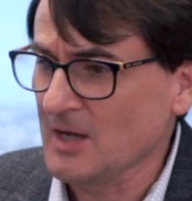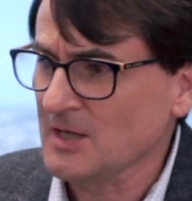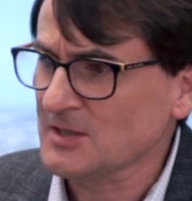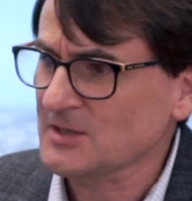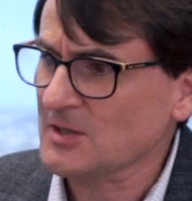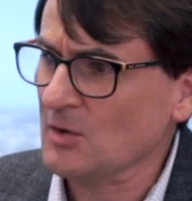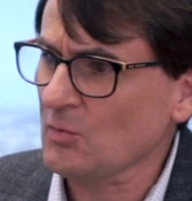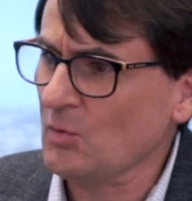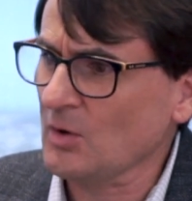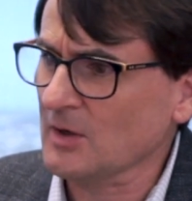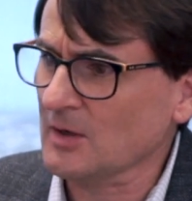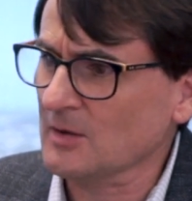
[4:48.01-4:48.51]

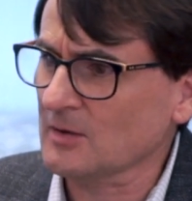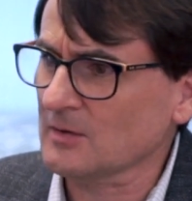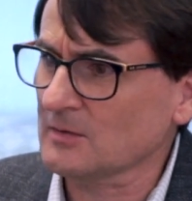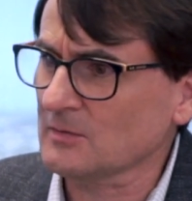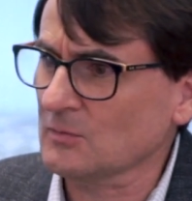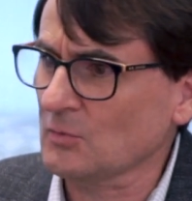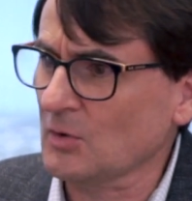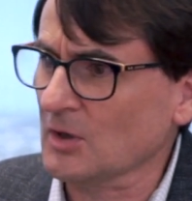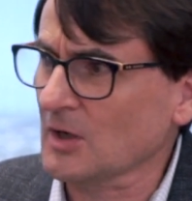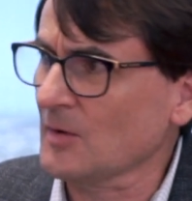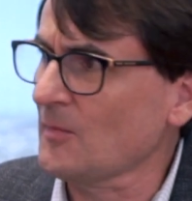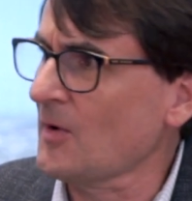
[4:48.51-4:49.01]
So
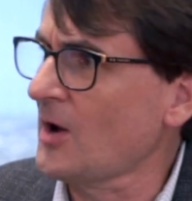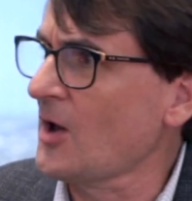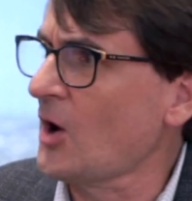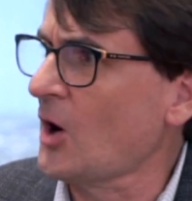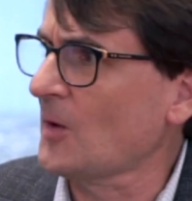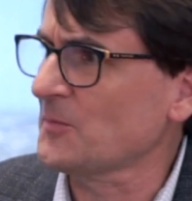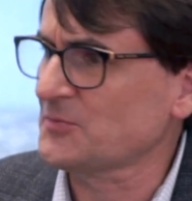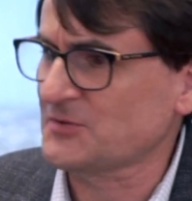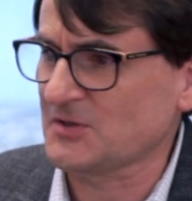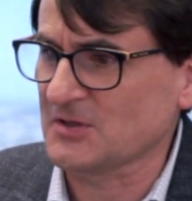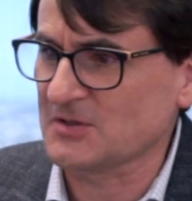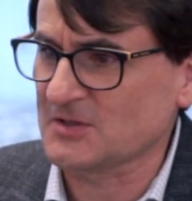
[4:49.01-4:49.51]
what are my
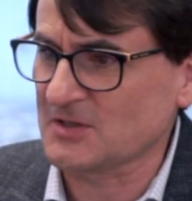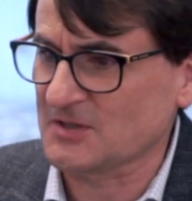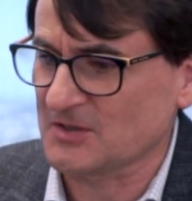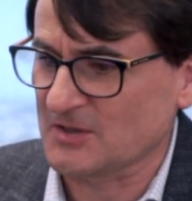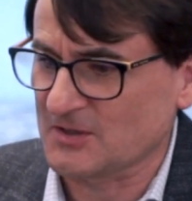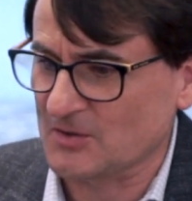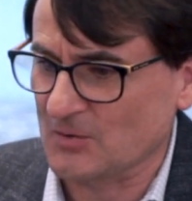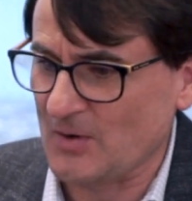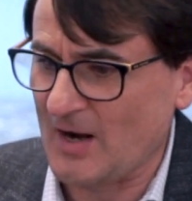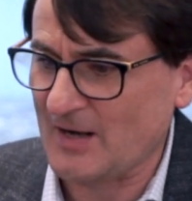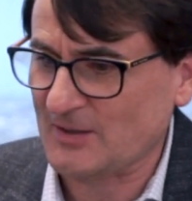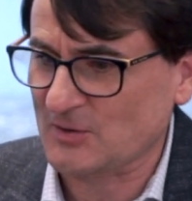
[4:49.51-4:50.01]
options as
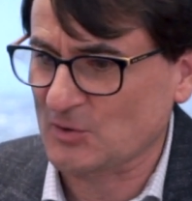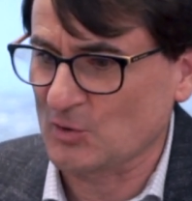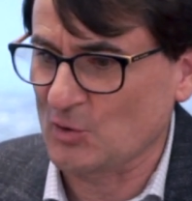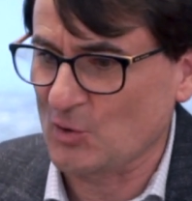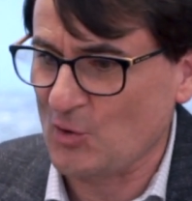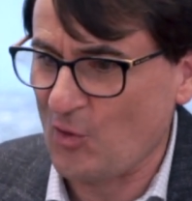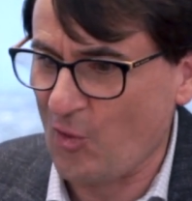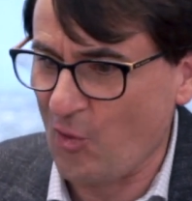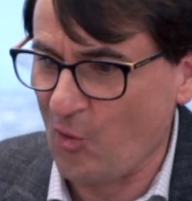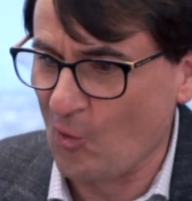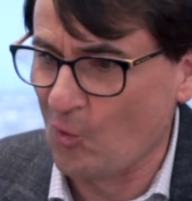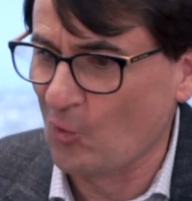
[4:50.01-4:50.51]
a director
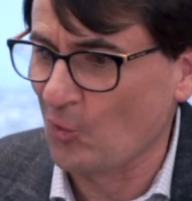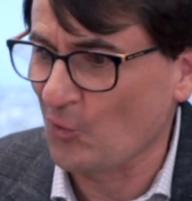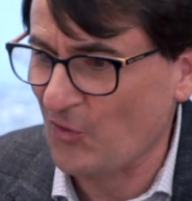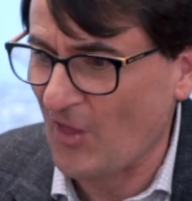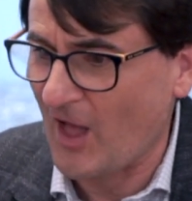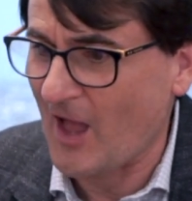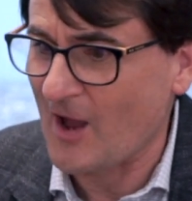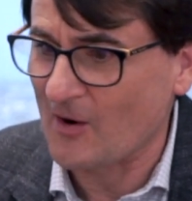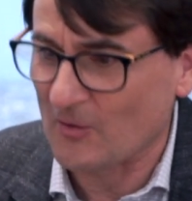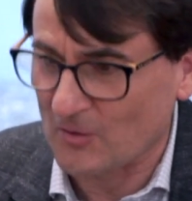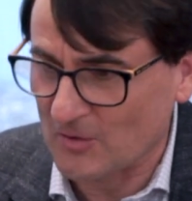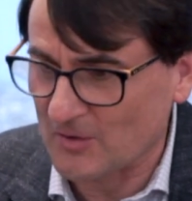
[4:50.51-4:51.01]
who thought
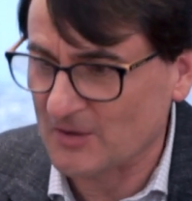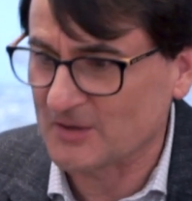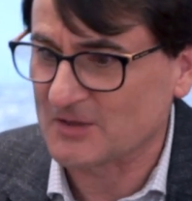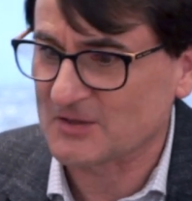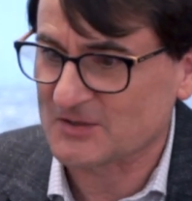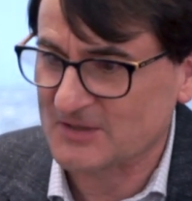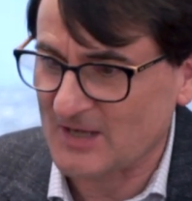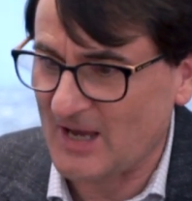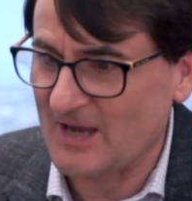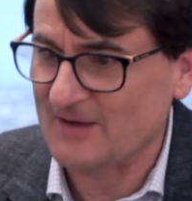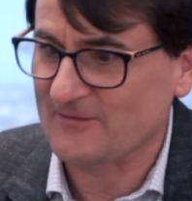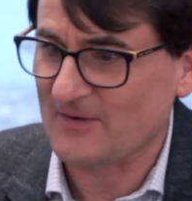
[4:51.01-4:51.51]
they were in
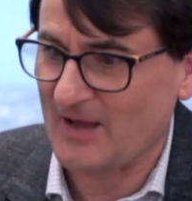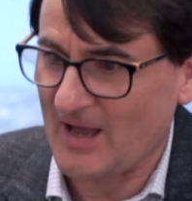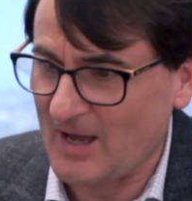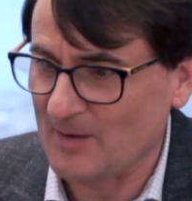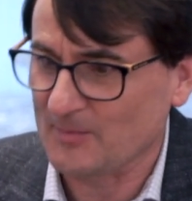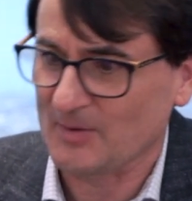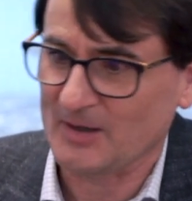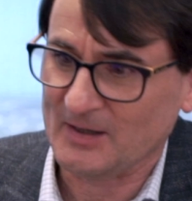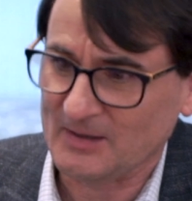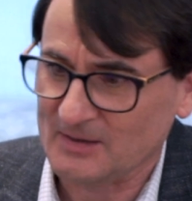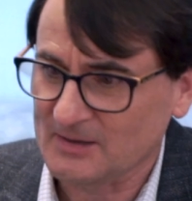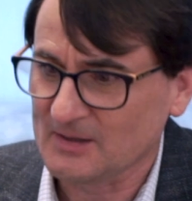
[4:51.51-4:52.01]
safe
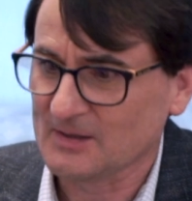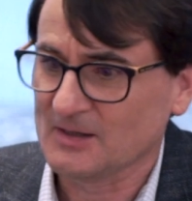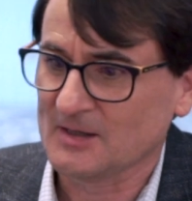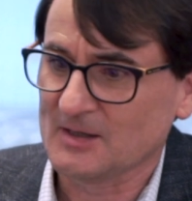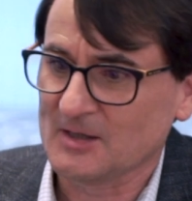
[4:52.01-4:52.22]
harbour?